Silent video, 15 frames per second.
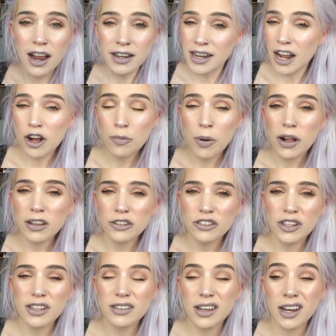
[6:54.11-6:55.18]
nail
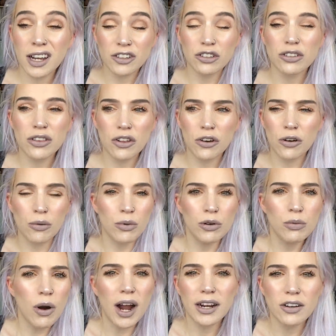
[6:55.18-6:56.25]
polishes, and I just thought,
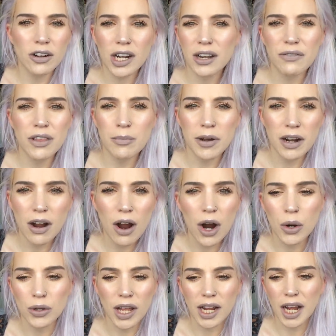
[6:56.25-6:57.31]
well, why not give them a
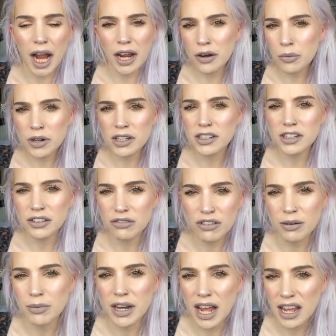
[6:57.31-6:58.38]
go? Like, I don't want to
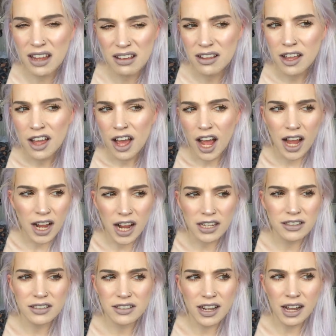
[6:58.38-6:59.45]
discriminate
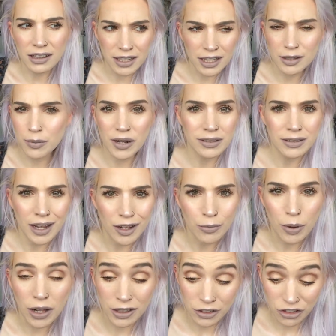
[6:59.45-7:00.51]
against AliExpress
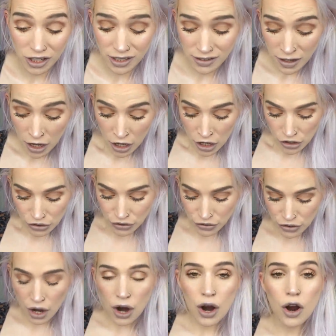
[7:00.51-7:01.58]
nail polishes,
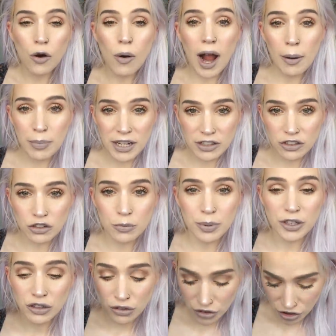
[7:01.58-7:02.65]
so I picked
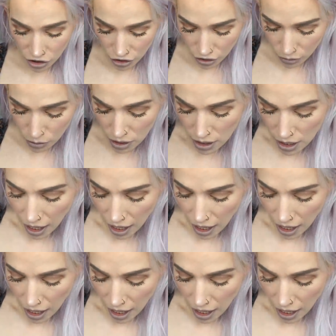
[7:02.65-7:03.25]
up two.